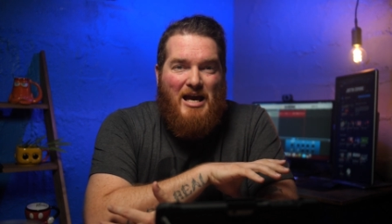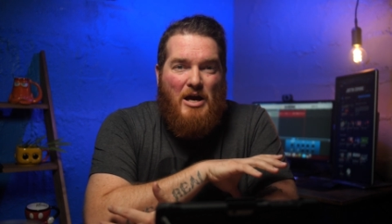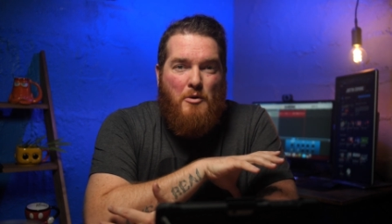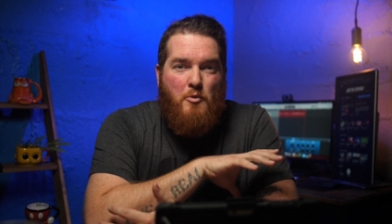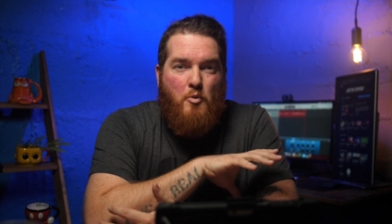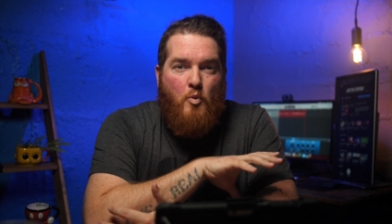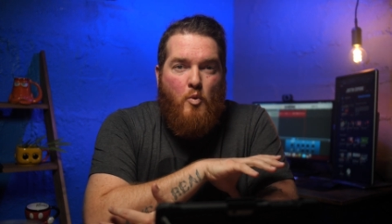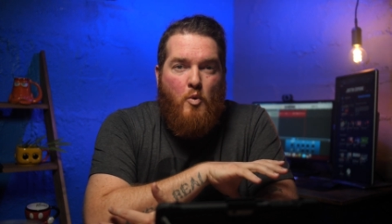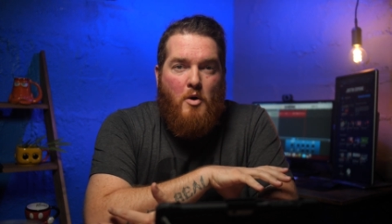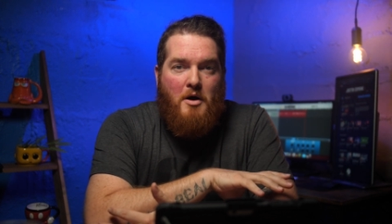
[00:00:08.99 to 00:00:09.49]

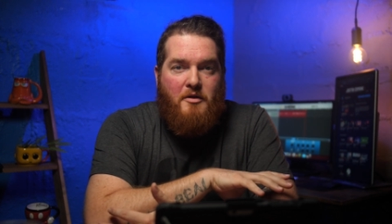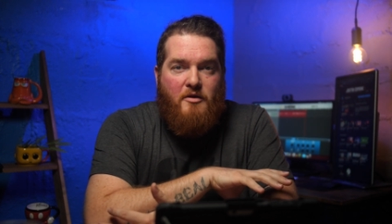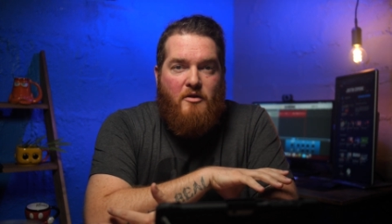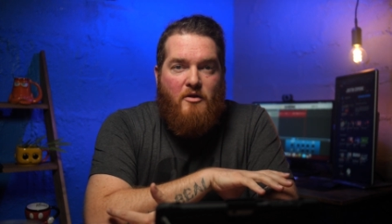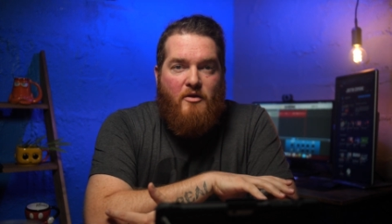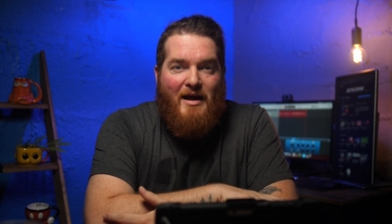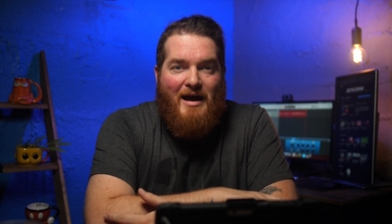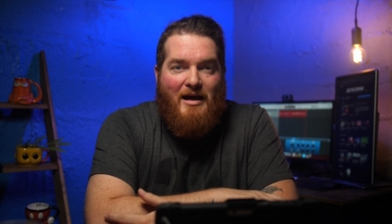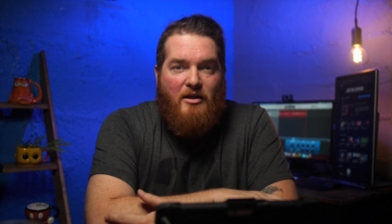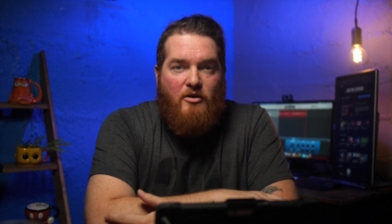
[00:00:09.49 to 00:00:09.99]
and
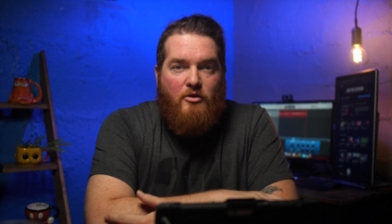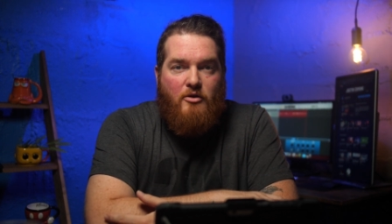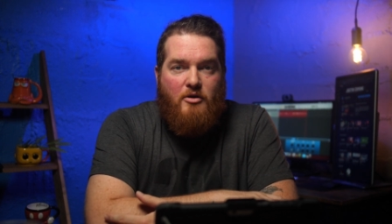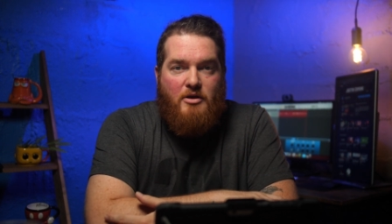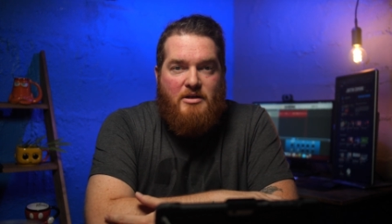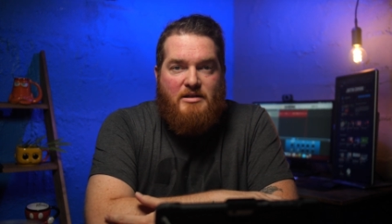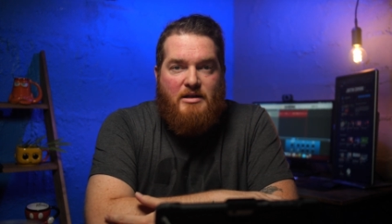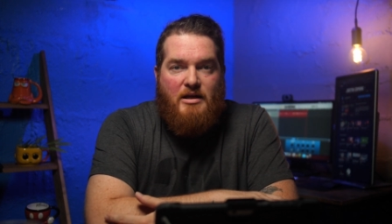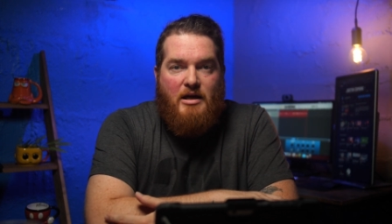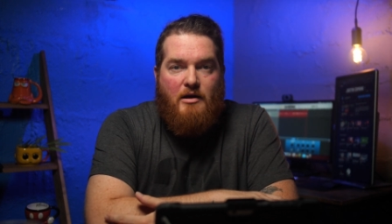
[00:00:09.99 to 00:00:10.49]
what that
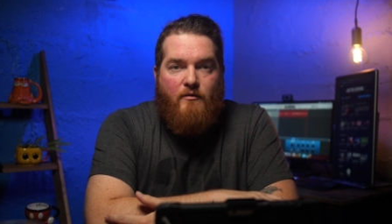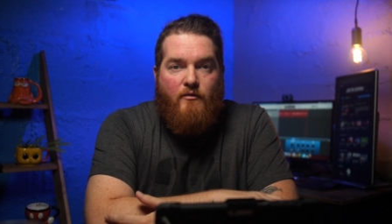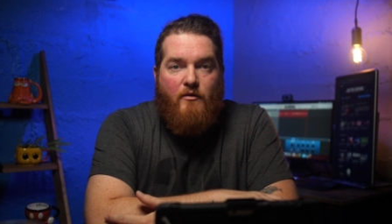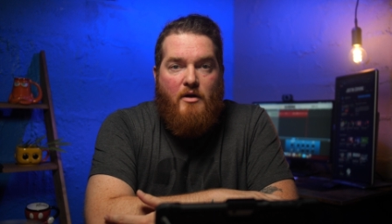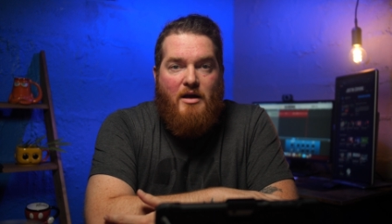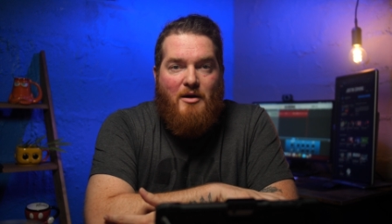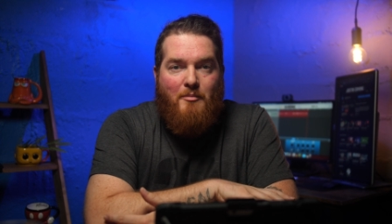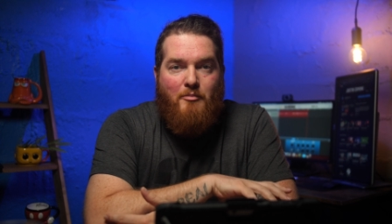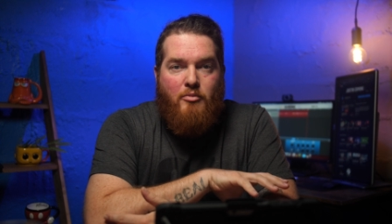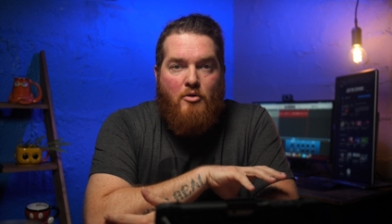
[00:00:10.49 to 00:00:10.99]
looks
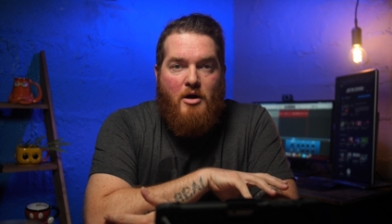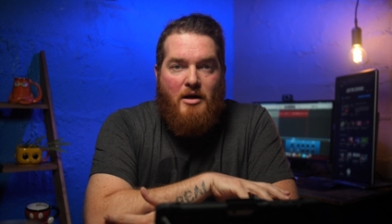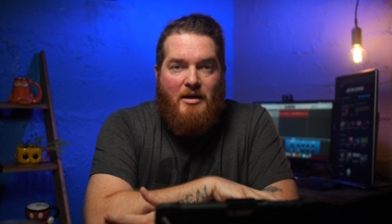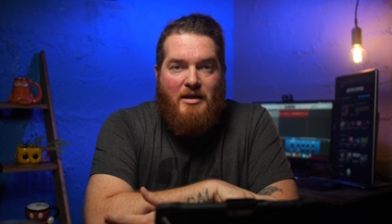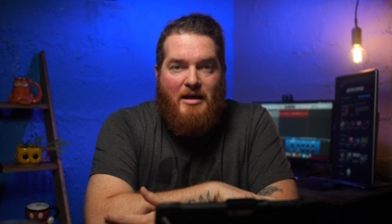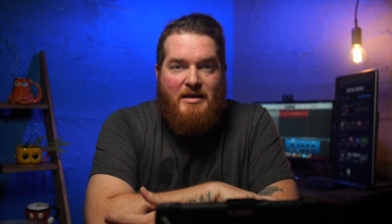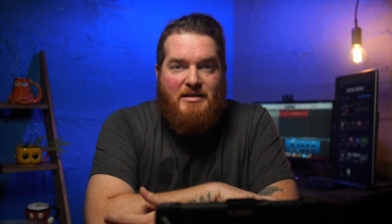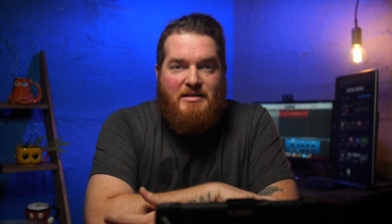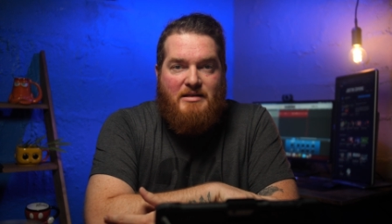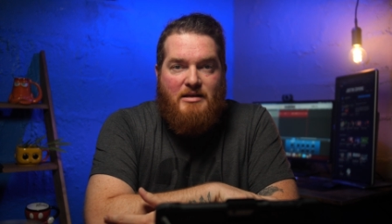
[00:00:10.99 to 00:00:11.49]
like in a
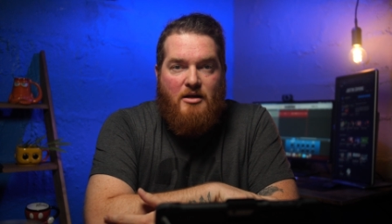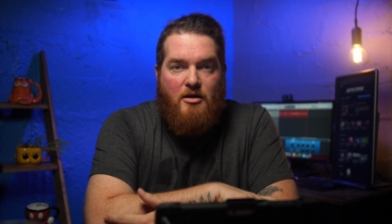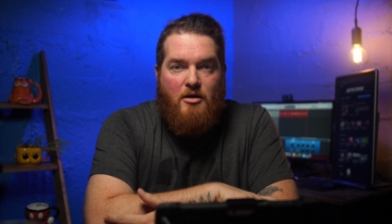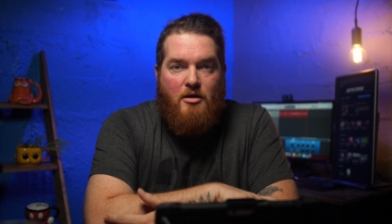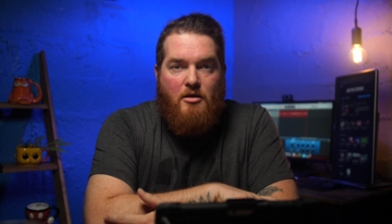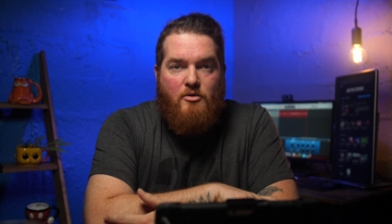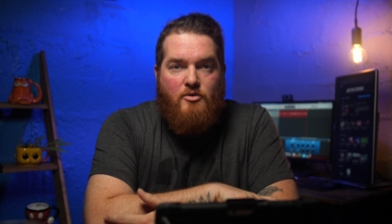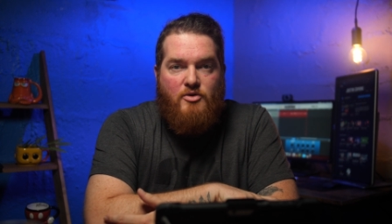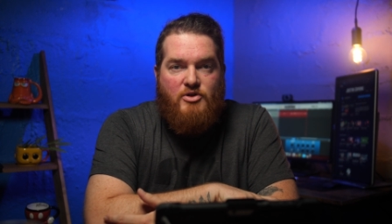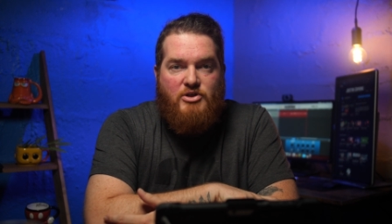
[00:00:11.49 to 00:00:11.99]
broadcast
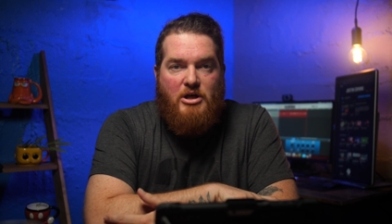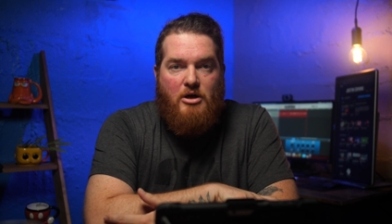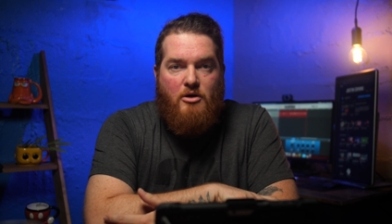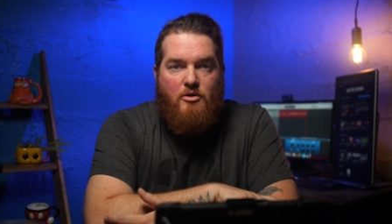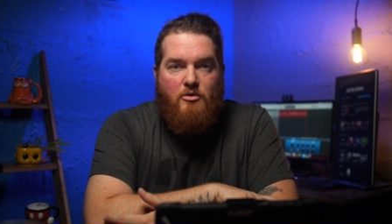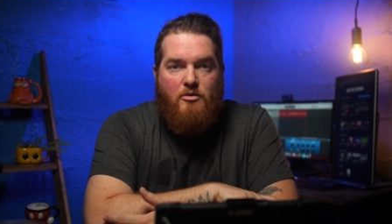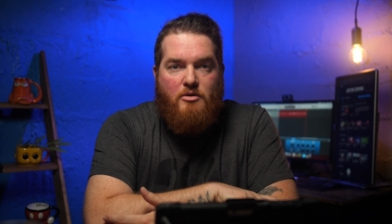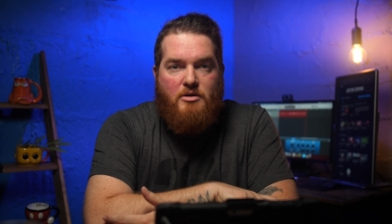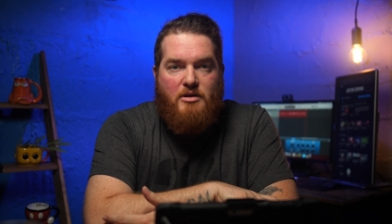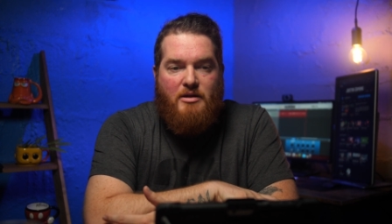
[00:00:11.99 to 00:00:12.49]
scenario,
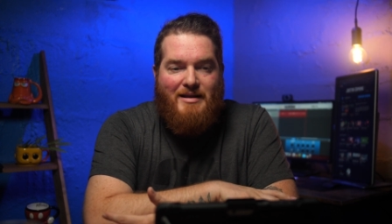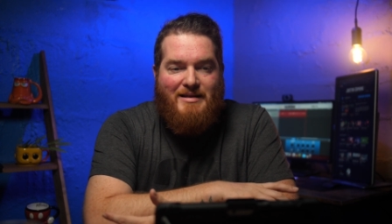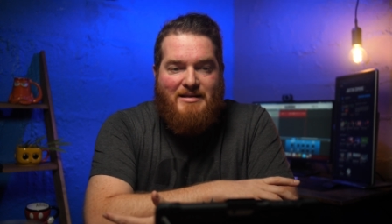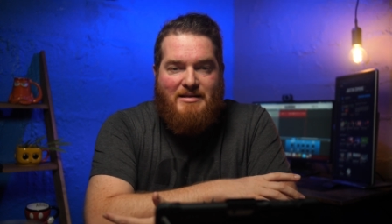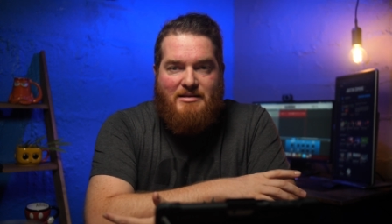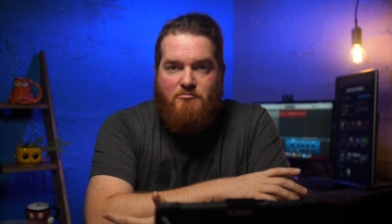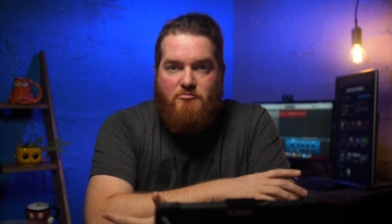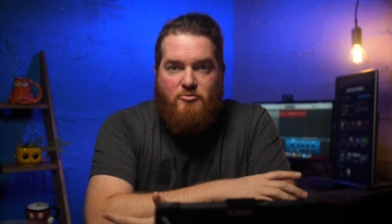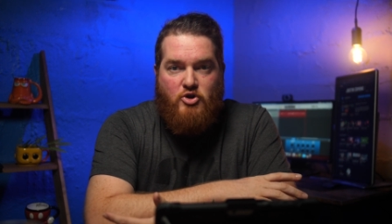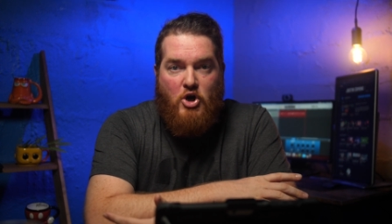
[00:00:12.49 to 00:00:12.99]
so
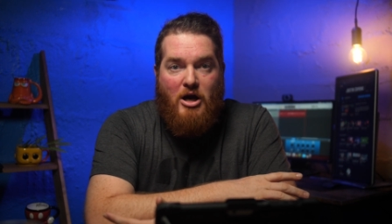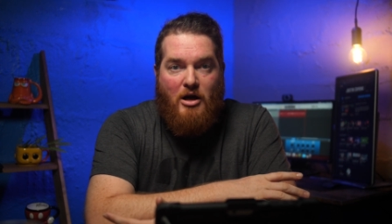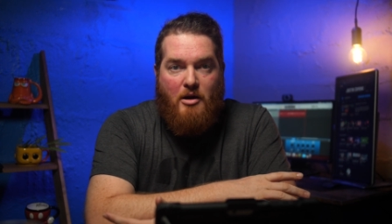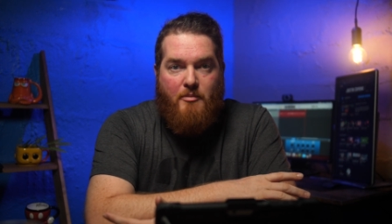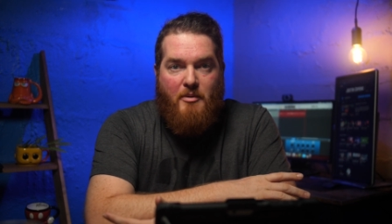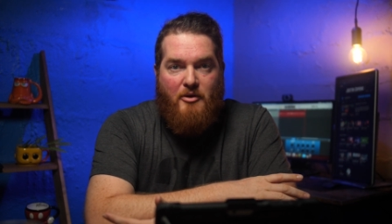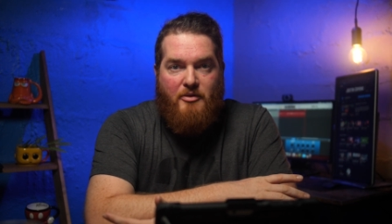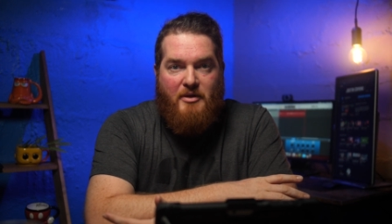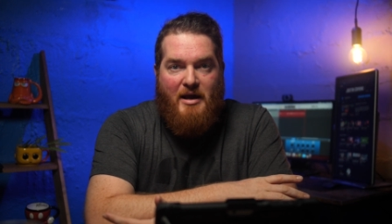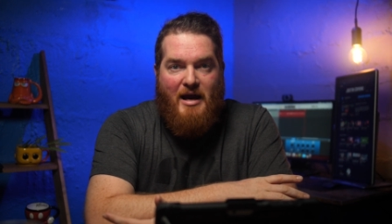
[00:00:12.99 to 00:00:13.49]
let's
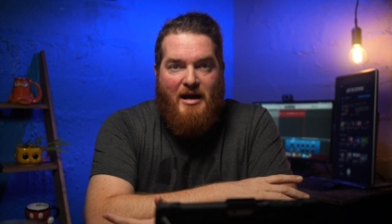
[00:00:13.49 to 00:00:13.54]
talk about